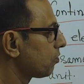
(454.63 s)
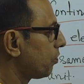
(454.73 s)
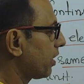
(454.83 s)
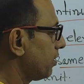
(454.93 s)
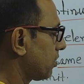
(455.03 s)

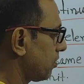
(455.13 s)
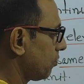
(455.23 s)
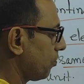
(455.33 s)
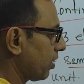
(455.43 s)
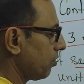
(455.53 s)
What
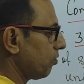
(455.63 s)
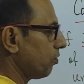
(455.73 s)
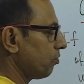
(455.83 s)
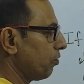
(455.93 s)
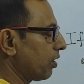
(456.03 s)

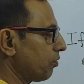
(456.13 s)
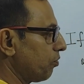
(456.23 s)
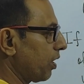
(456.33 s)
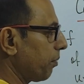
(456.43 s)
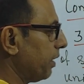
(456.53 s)

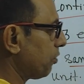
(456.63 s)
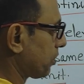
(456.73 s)
I mean to